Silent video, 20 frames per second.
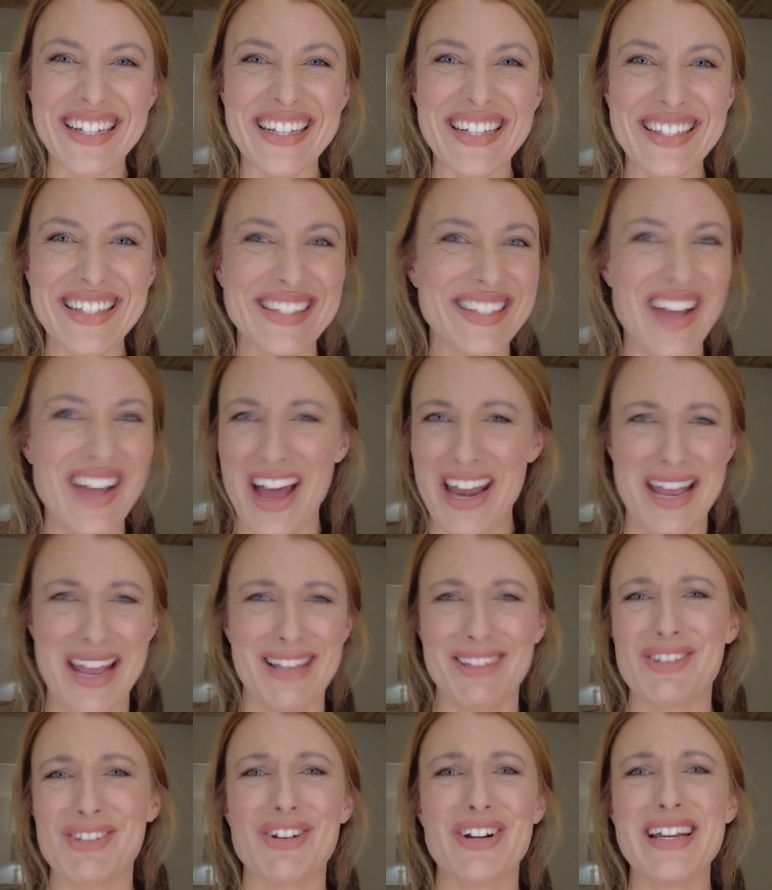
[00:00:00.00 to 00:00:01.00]
It's not
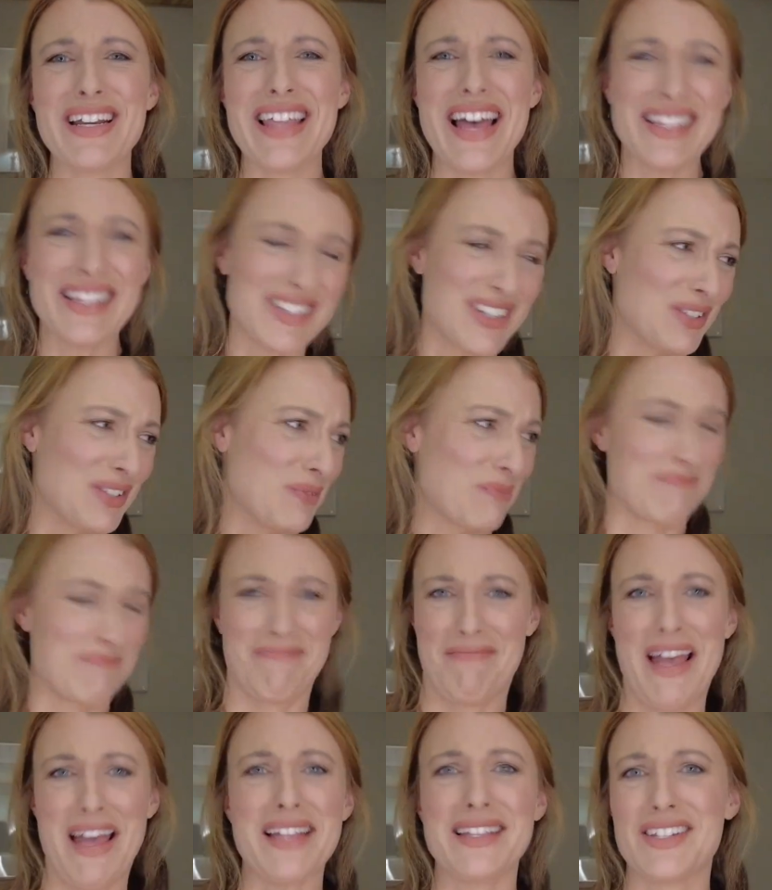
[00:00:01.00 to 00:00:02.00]
history, that's
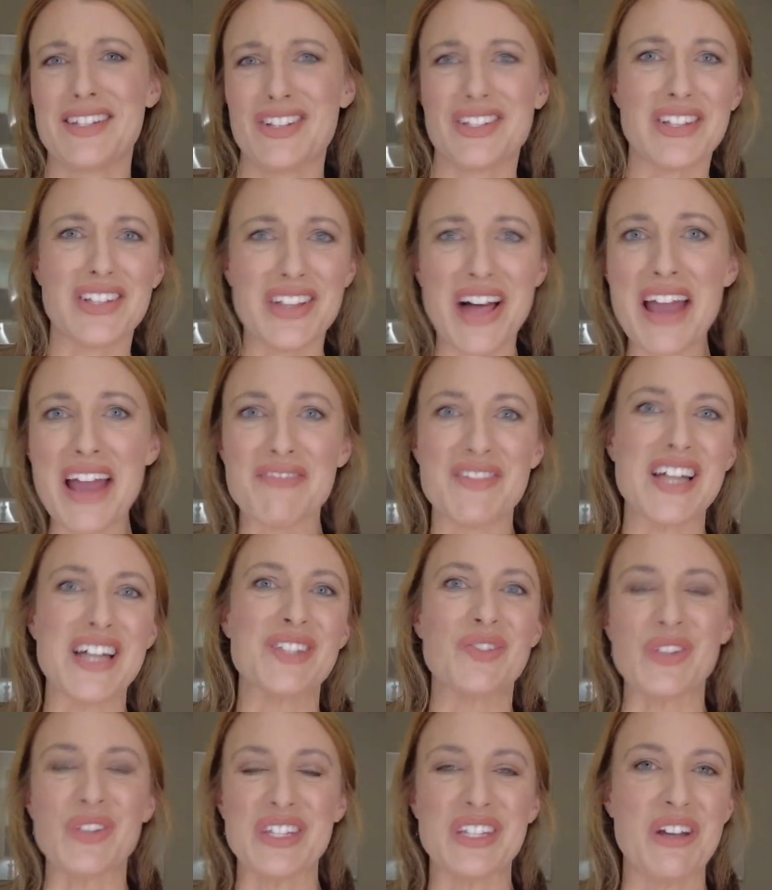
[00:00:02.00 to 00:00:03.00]
just life.
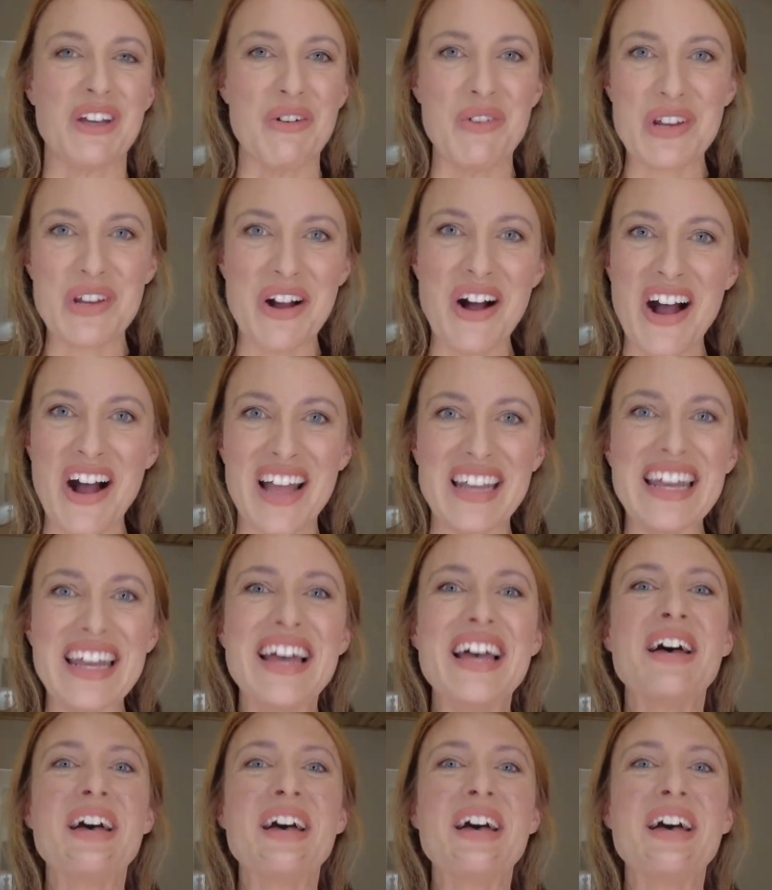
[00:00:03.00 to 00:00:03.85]
That's what's going on.